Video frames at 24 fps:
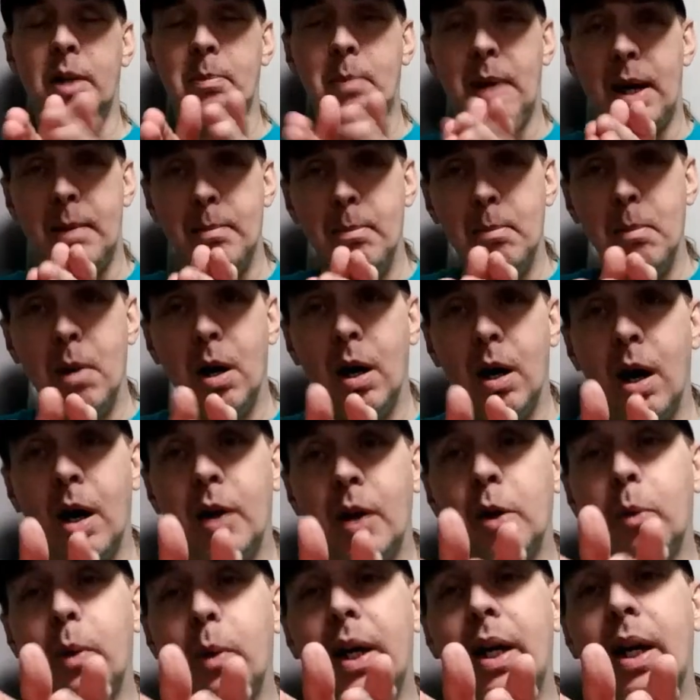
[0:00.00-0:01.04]
my mo on
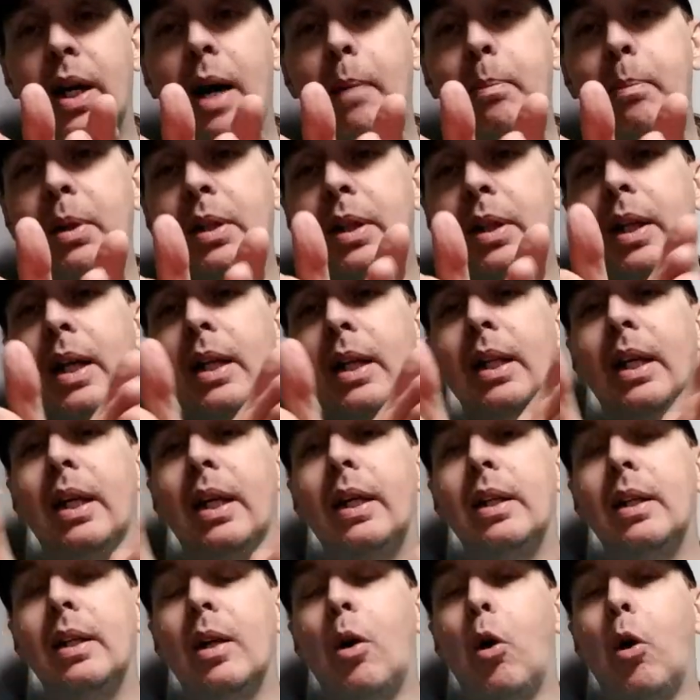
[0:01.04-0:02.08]
the way up, and then I let
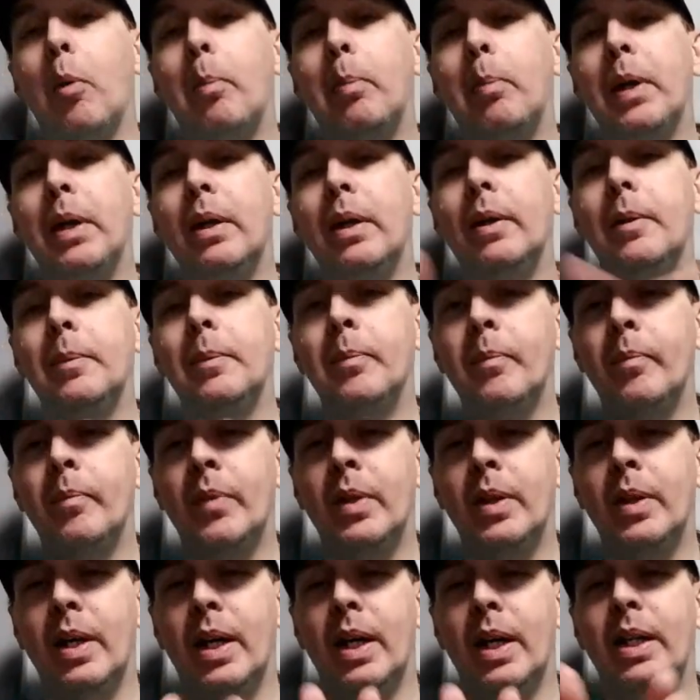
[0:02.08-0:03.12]
it open
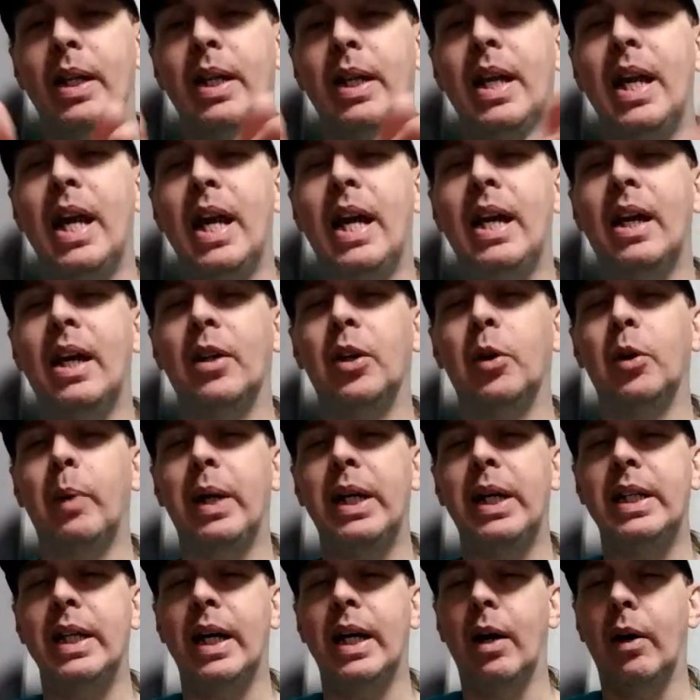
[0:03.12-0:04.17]
and then nay on the
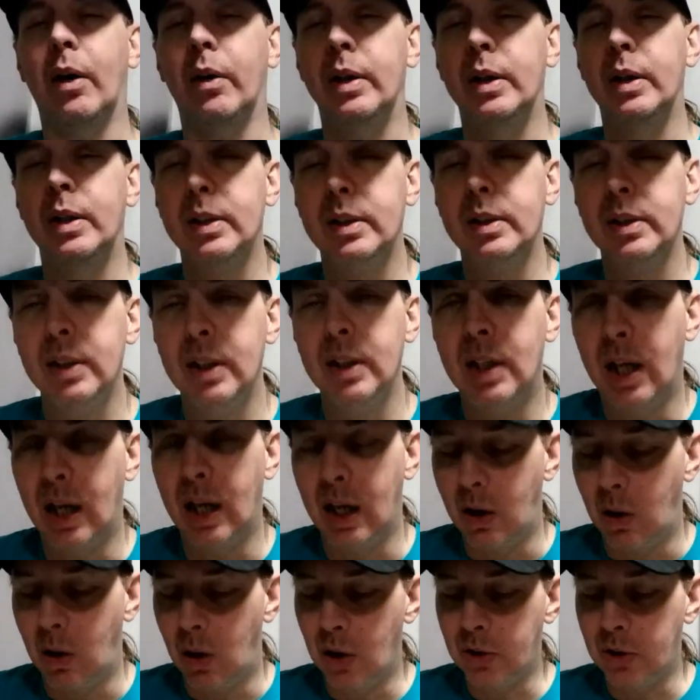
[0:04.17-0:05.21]
way down.
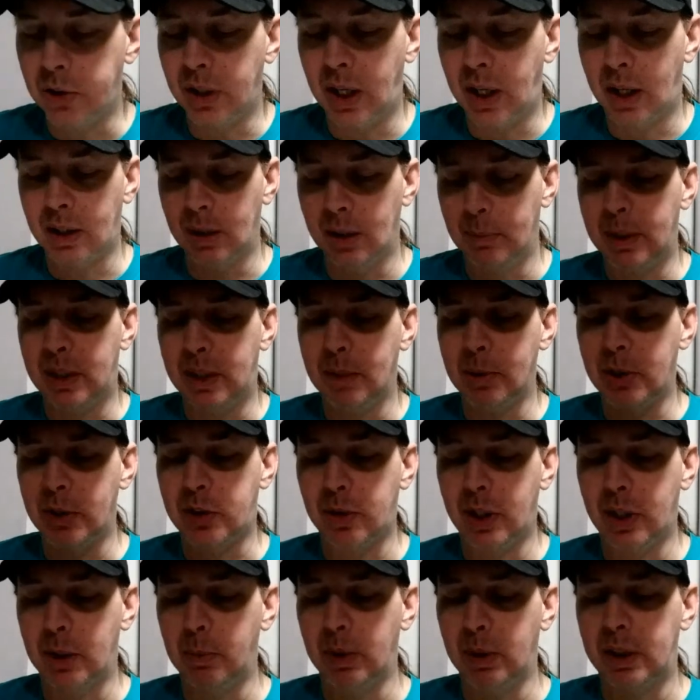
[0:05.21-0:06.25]
Uh, also, now let me
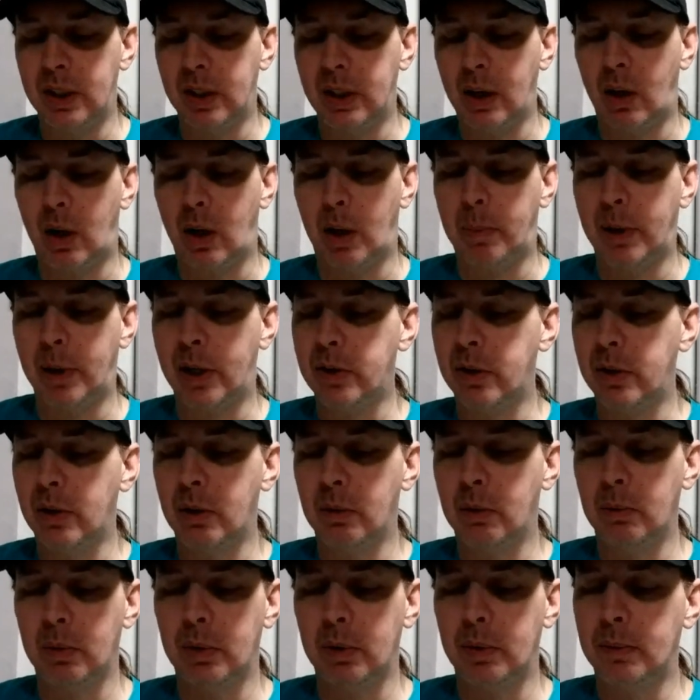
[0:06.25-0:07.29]
demonstrate it with the uh, arpeggio,
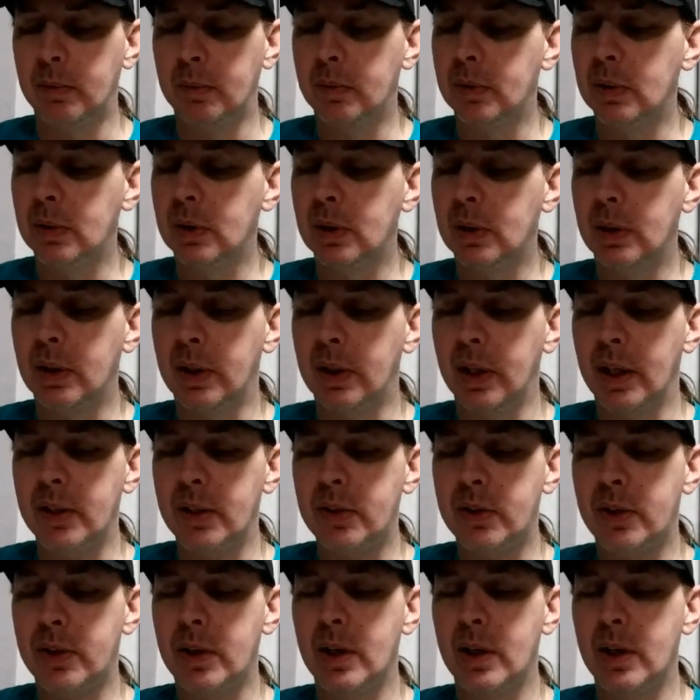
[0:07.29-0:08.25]
with this.